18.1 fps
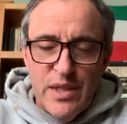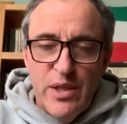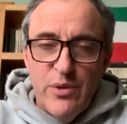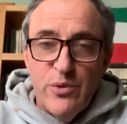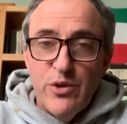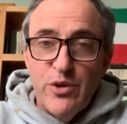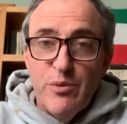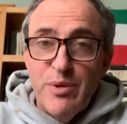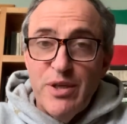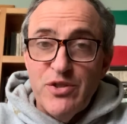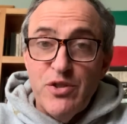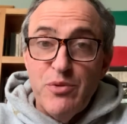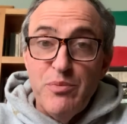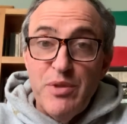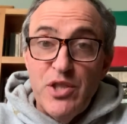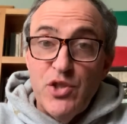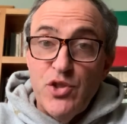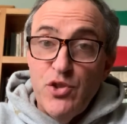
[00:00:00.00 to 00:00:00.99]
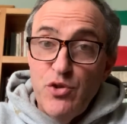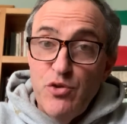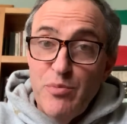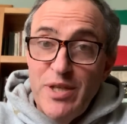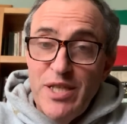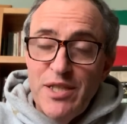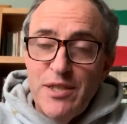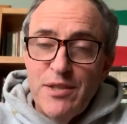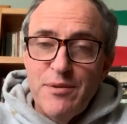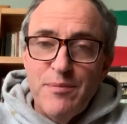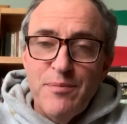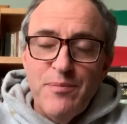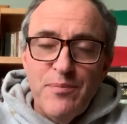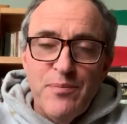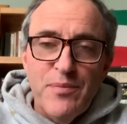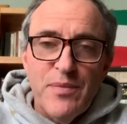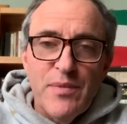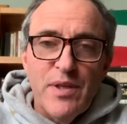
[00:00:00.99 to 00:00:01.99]
We were about to meet two men.
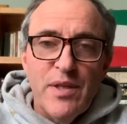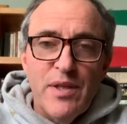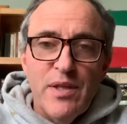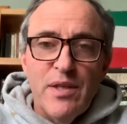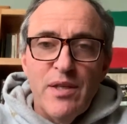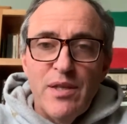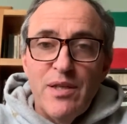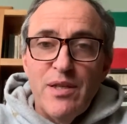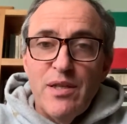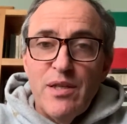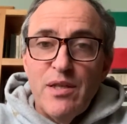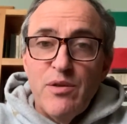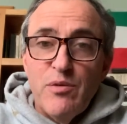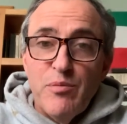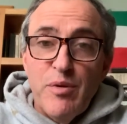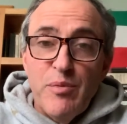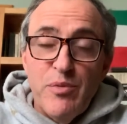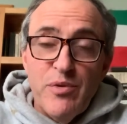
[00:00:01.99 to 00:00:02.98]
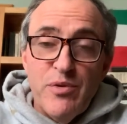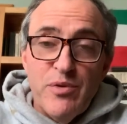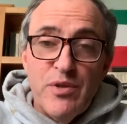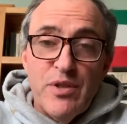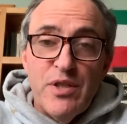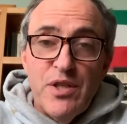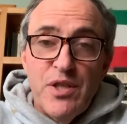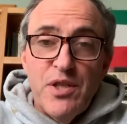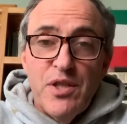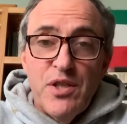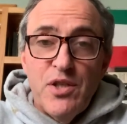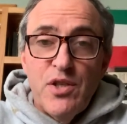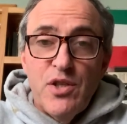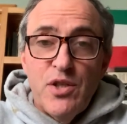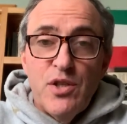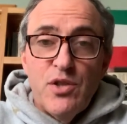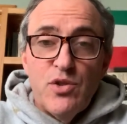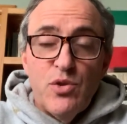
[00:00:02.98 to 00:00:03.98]
Remember in
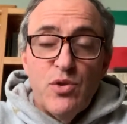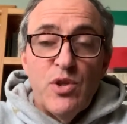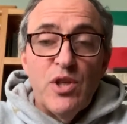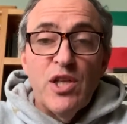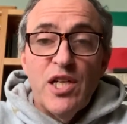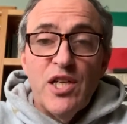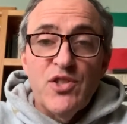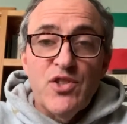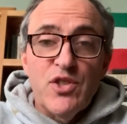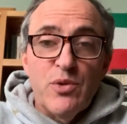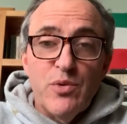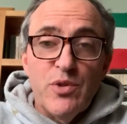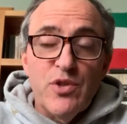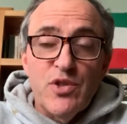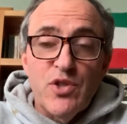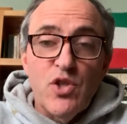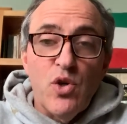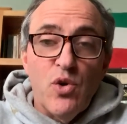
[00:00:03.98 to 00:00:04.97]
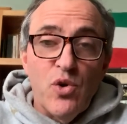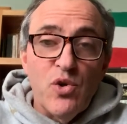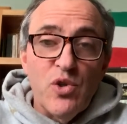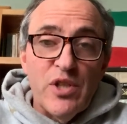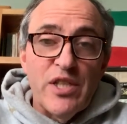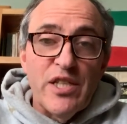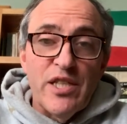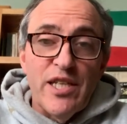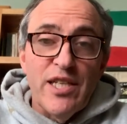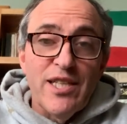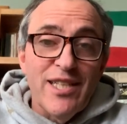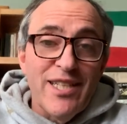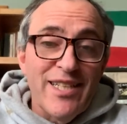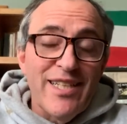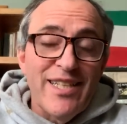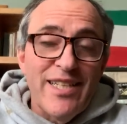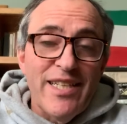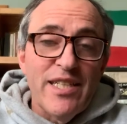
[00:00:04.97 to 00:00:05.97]
Two Gallants it was Corley and
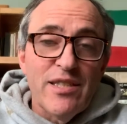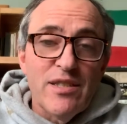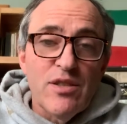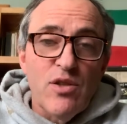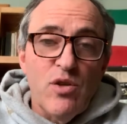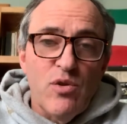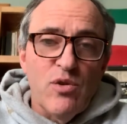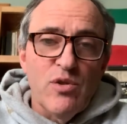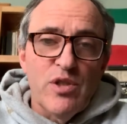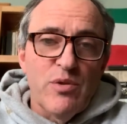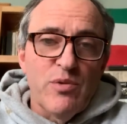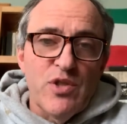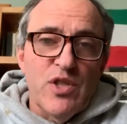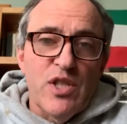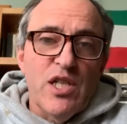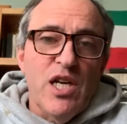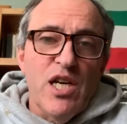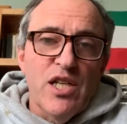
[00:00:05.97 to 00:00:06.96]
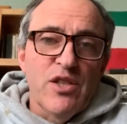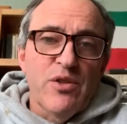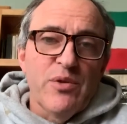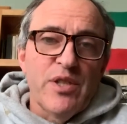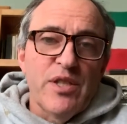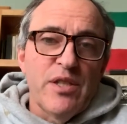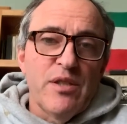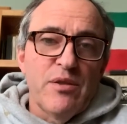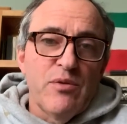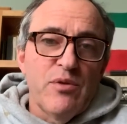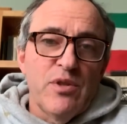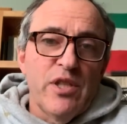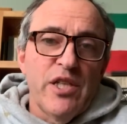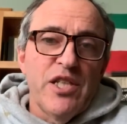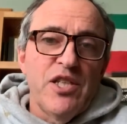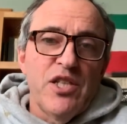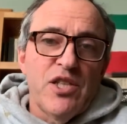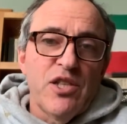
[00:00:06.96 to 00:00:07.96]
Lenehan. Corley was the conquering
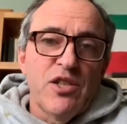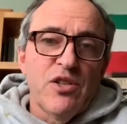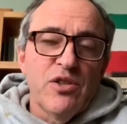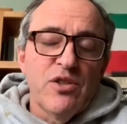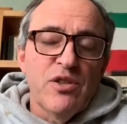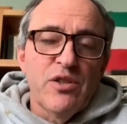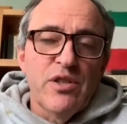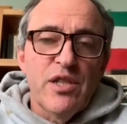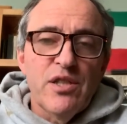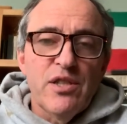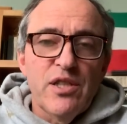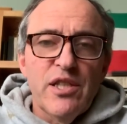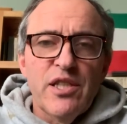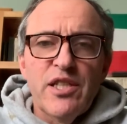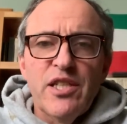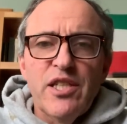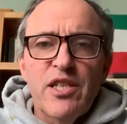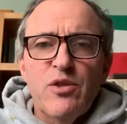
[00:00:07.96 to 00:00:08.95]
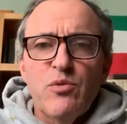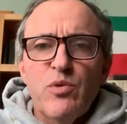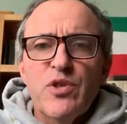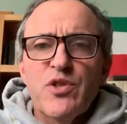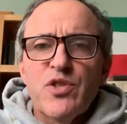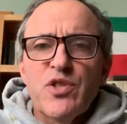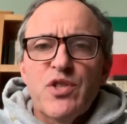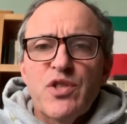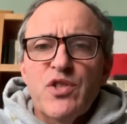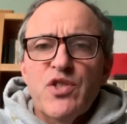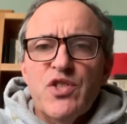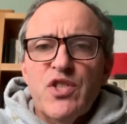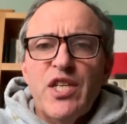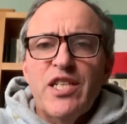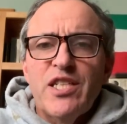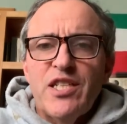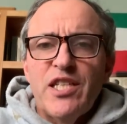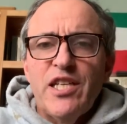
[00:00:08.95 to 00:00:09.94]
lady killer and Lenehan was his
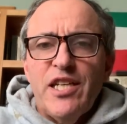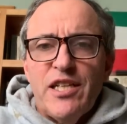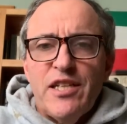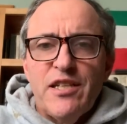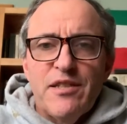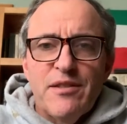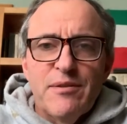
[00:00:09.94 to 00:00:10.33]
sidekick.